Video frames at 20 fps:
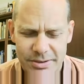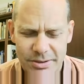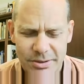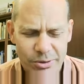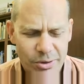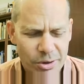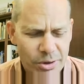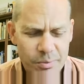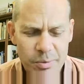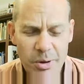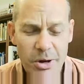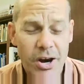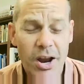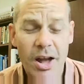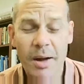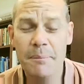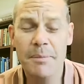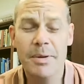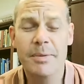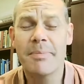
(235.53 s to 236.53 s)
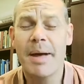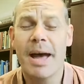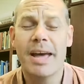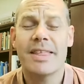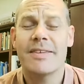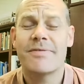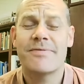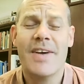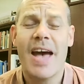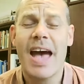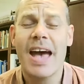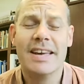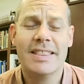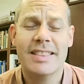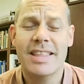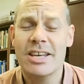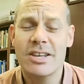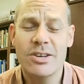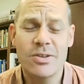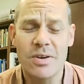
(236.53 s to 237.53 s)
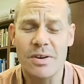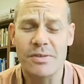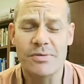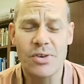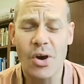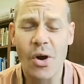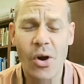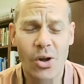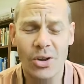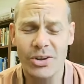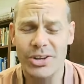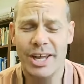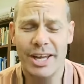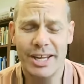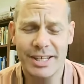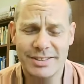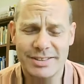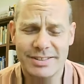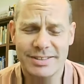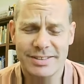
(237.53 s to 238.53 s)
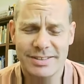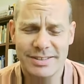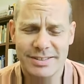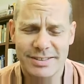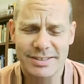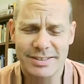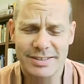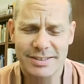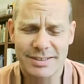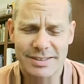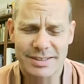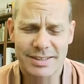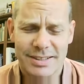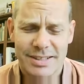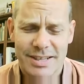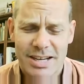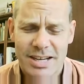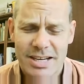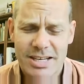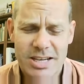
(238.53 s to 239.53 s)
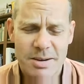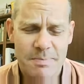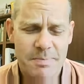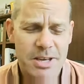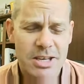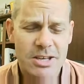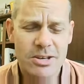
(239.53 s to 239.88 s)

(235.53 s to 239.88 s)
Lord, we're humbled by the fact that you have called us to be